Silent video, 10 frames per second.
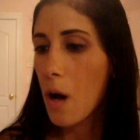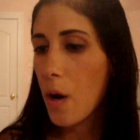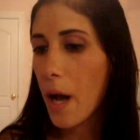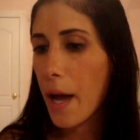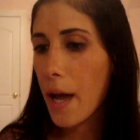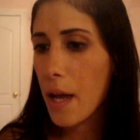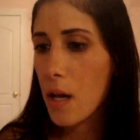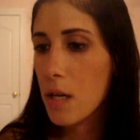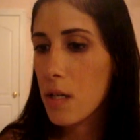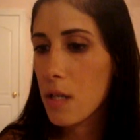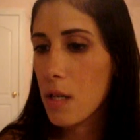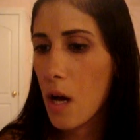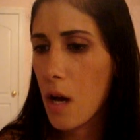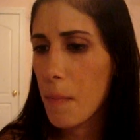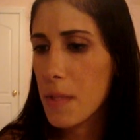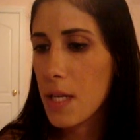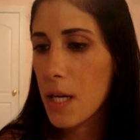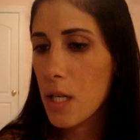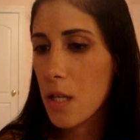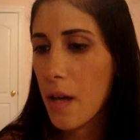Okay,
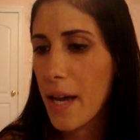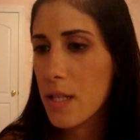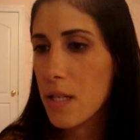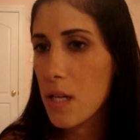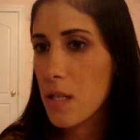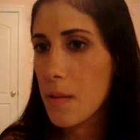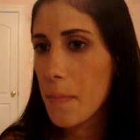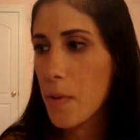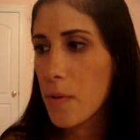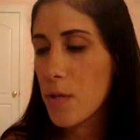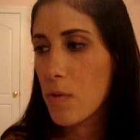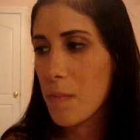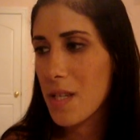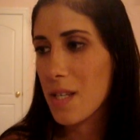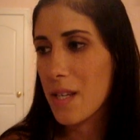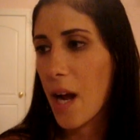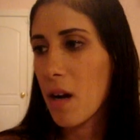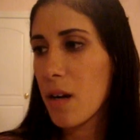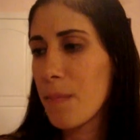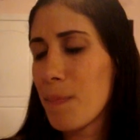second to last is most worn
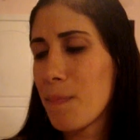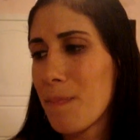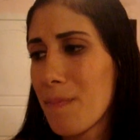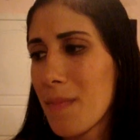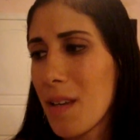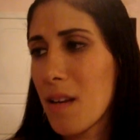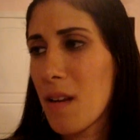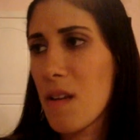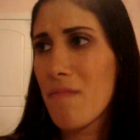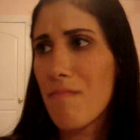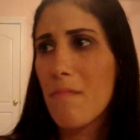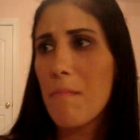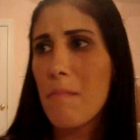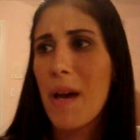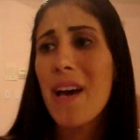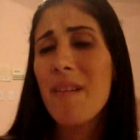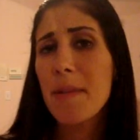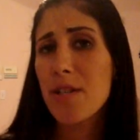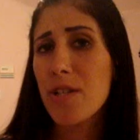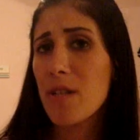mascara, and I may have
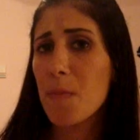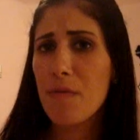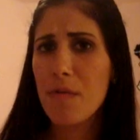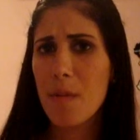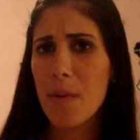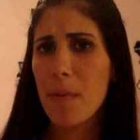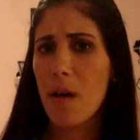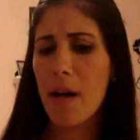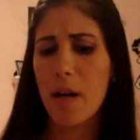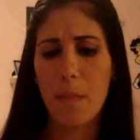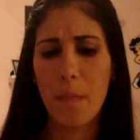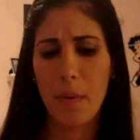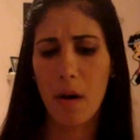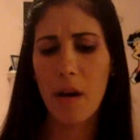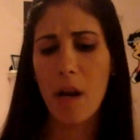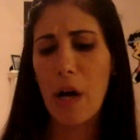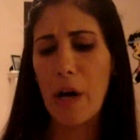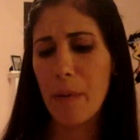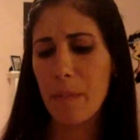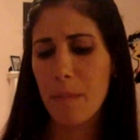mentioned this before in my blog, but
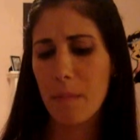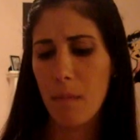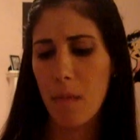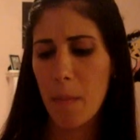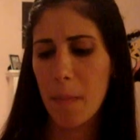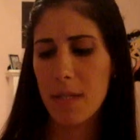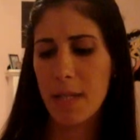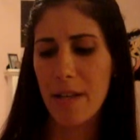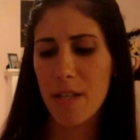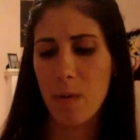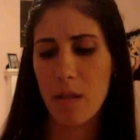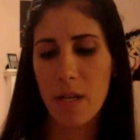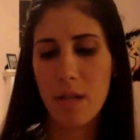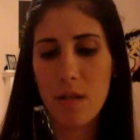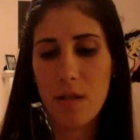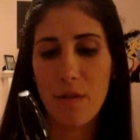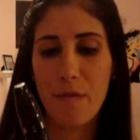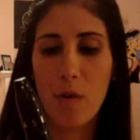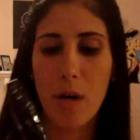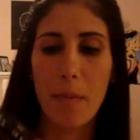I'm obsessed with this
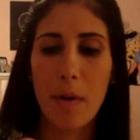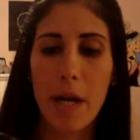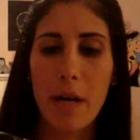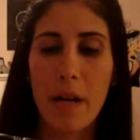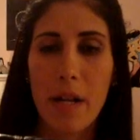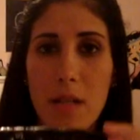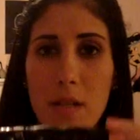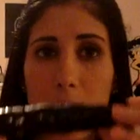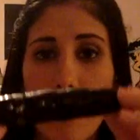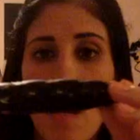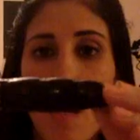Sephora brand, and it's